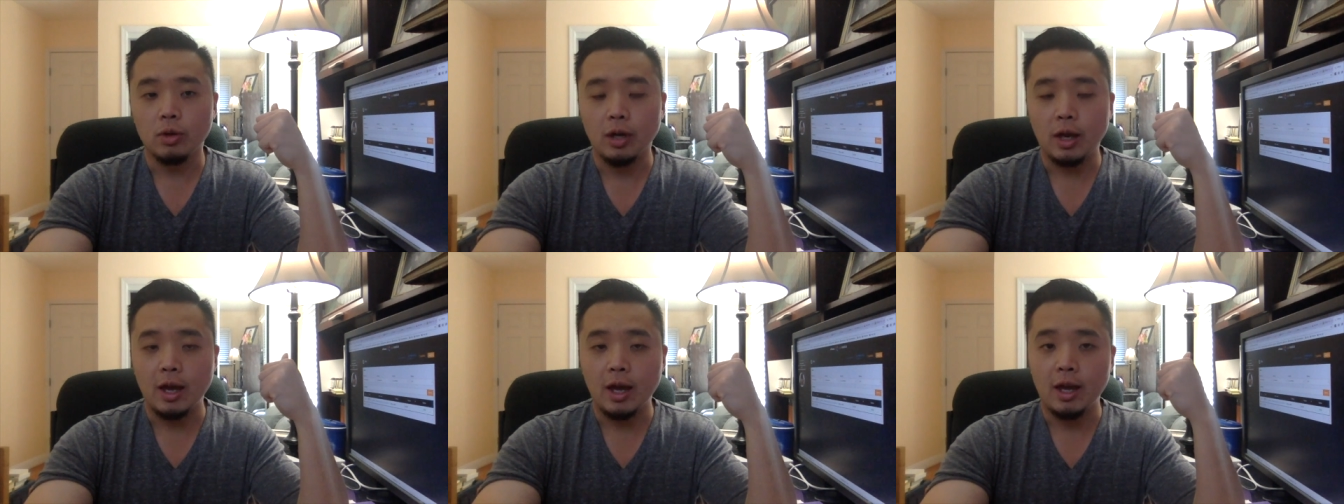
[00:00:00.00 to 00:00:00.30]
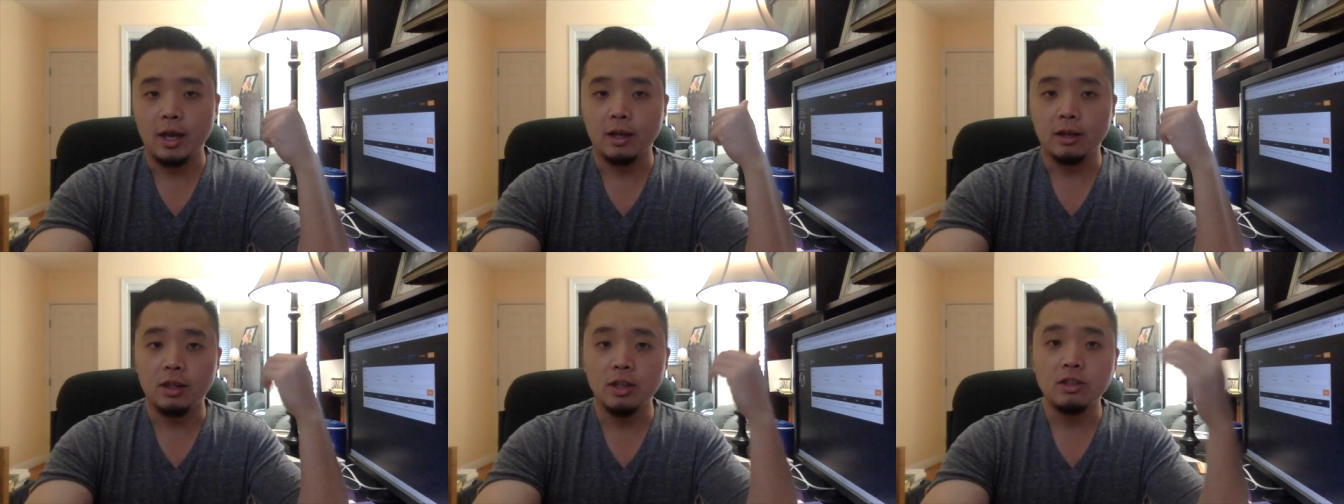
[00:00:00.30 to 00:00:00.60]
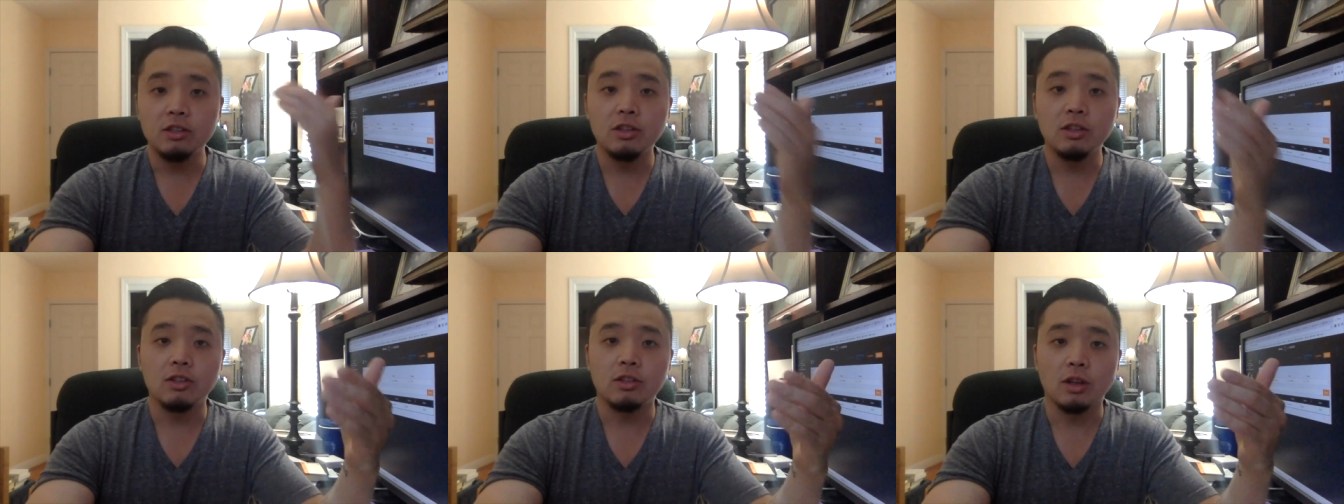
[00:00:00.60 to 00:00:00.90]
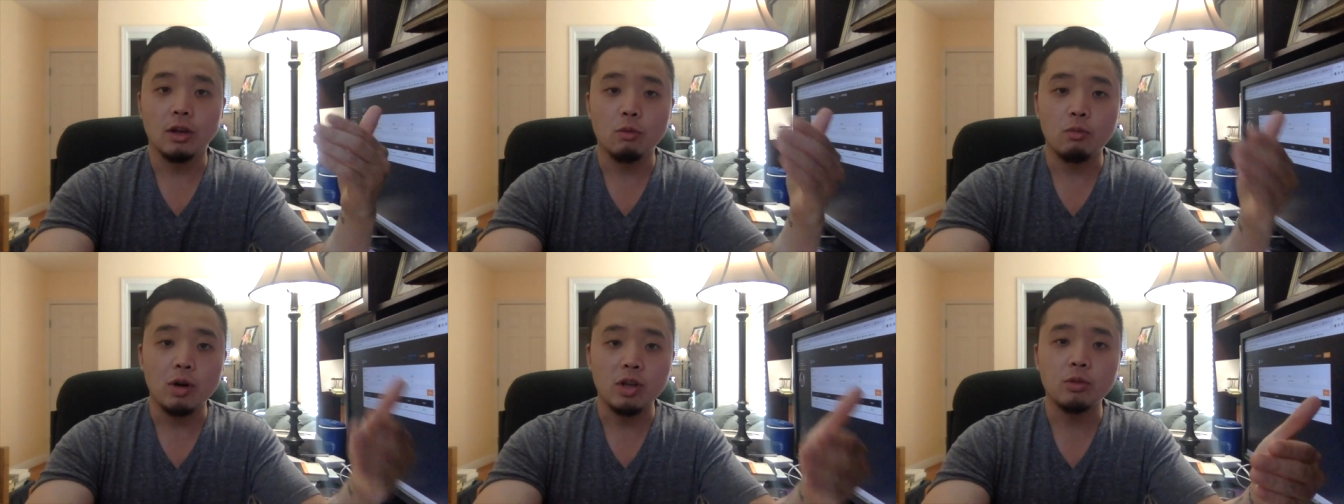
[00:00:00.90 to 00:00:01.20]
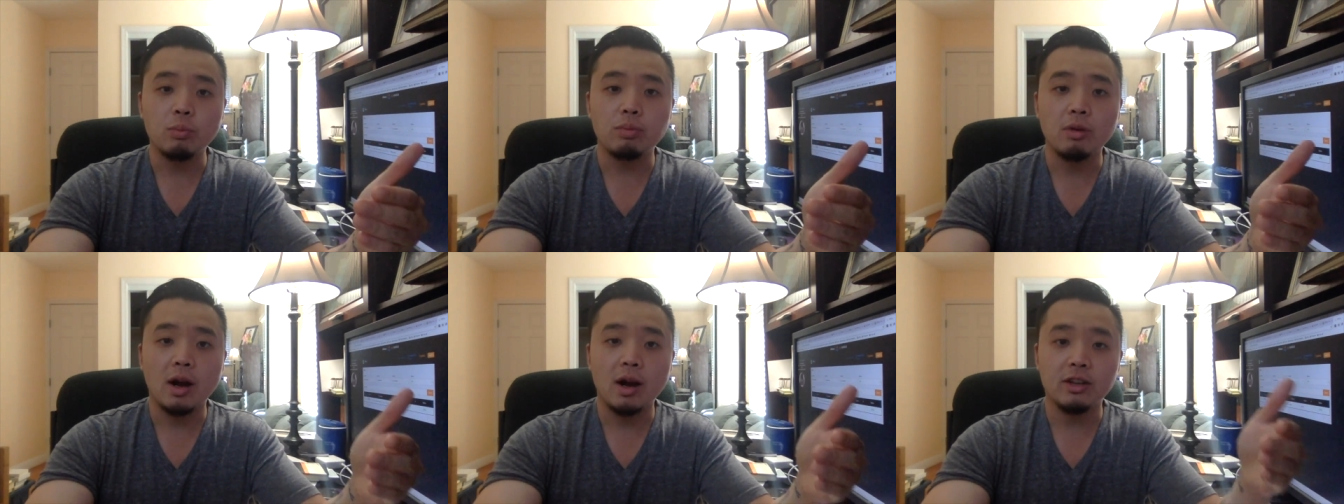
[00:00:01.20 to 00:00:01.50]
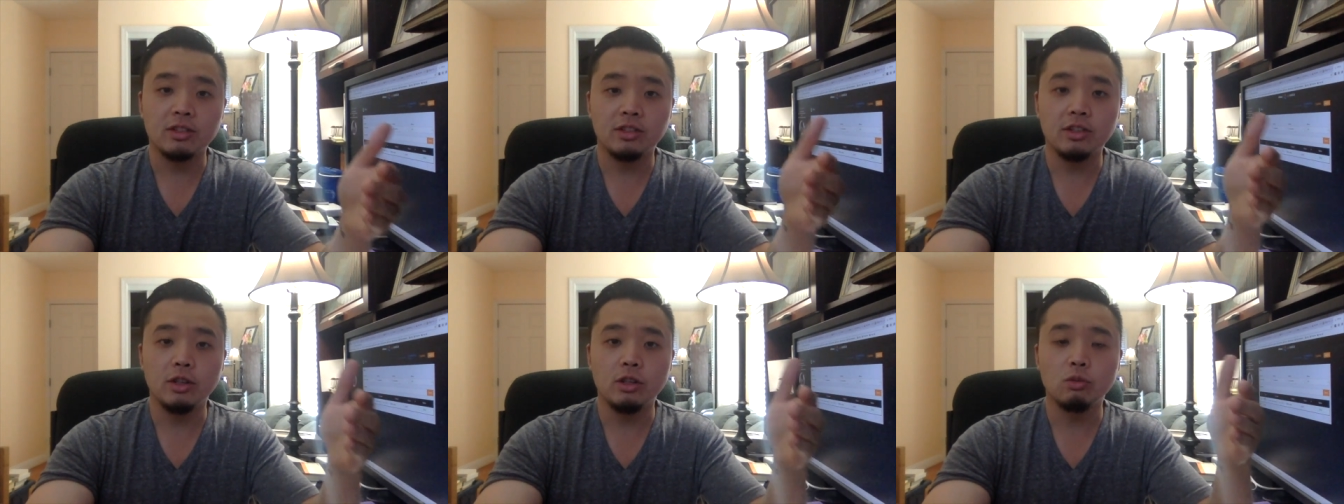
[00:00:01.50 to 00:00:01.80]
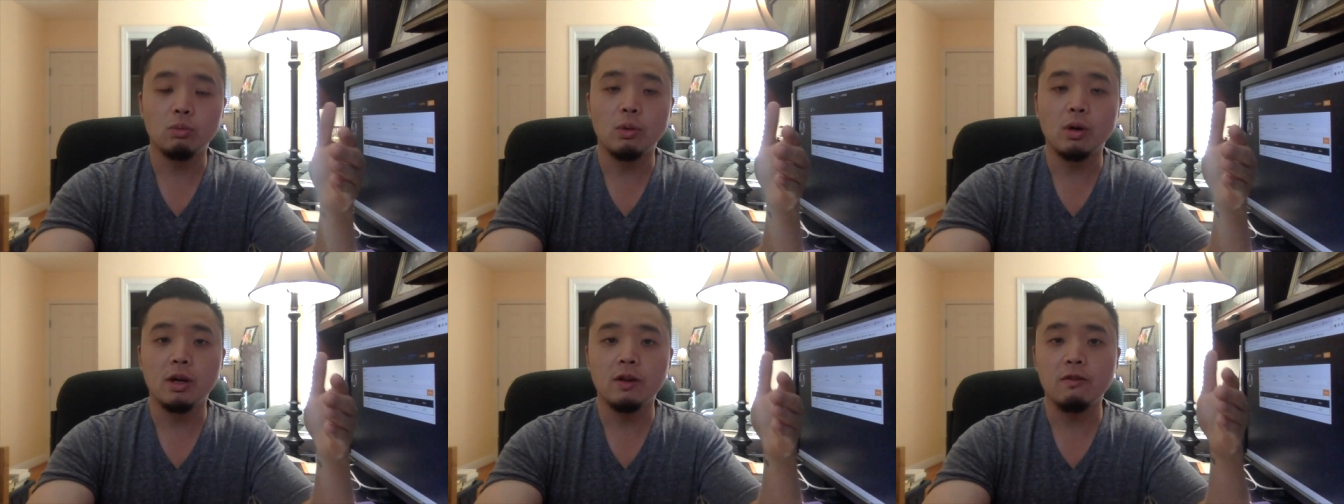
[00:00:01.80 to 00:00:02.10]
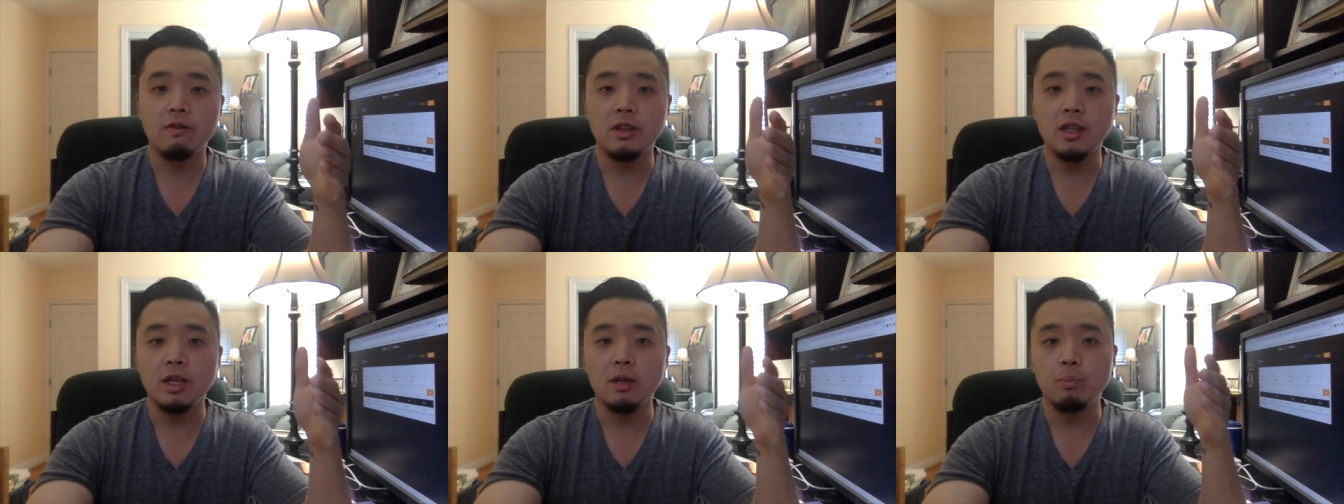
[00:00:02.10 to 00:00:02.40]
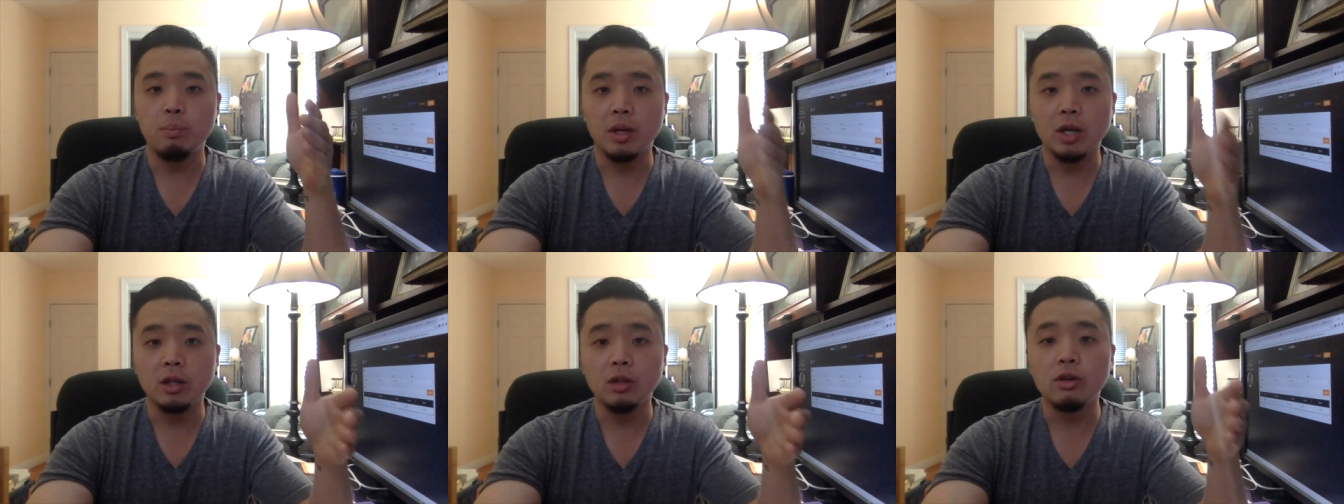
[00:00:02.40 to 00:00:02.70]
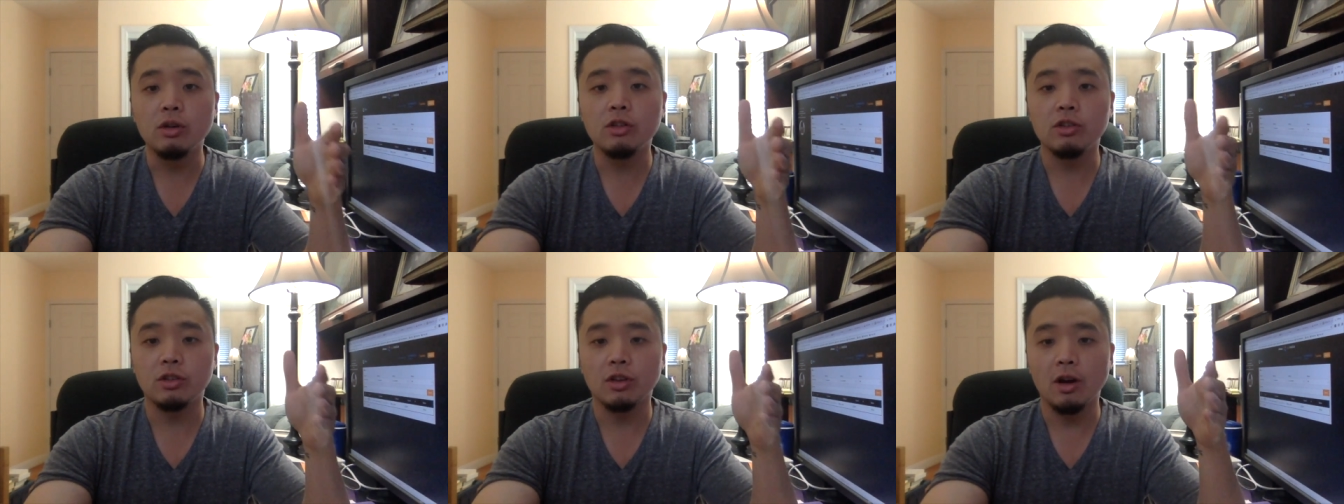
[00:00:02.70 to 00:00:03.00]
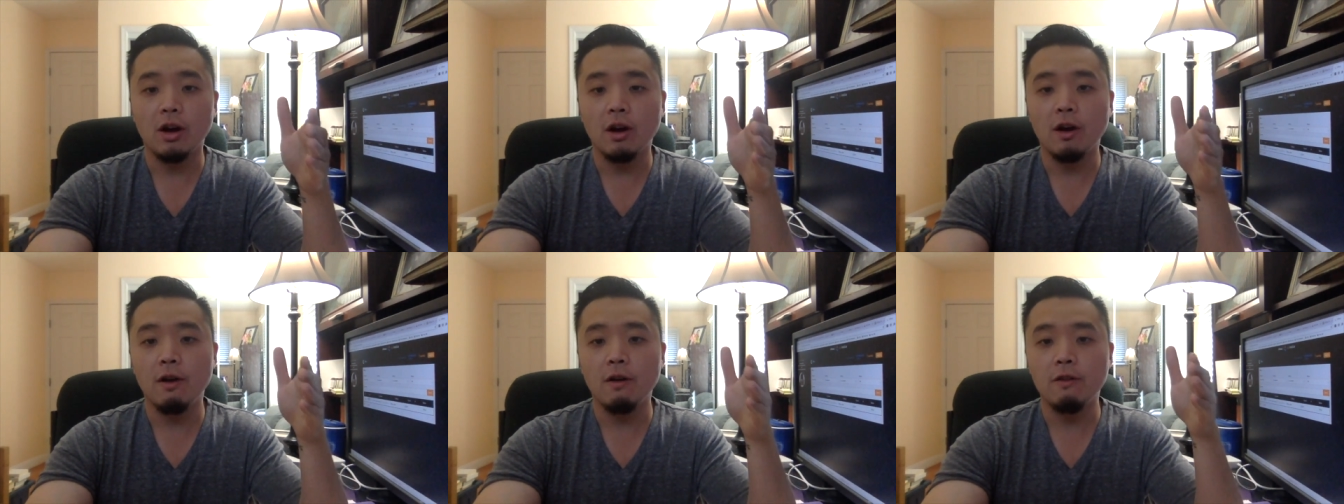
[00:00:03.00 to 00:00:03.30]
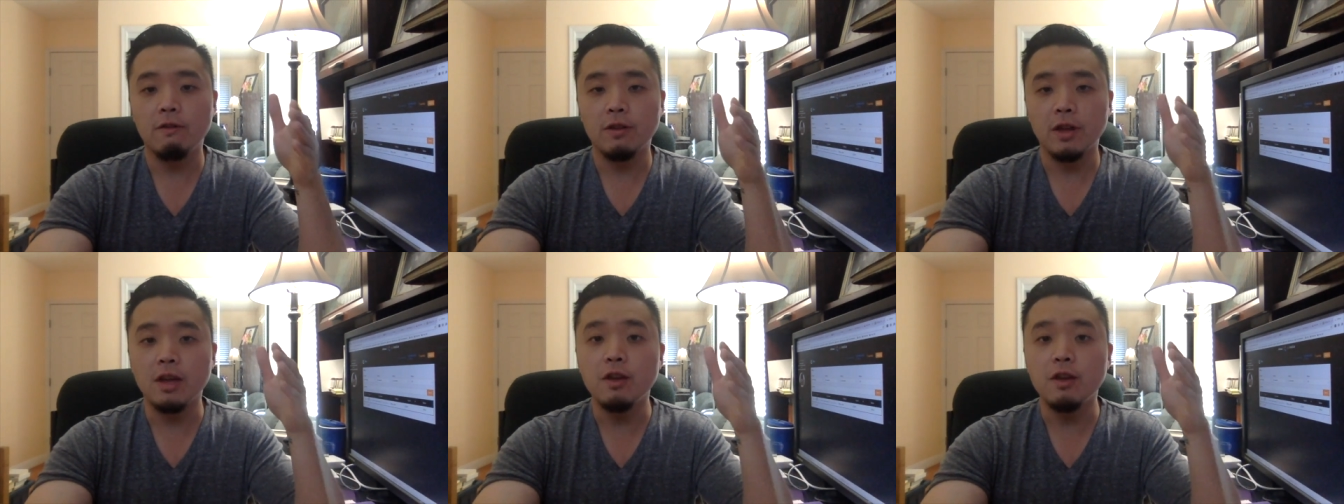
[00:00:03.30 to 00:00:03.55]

and this is, reciprocity is one of the pillars of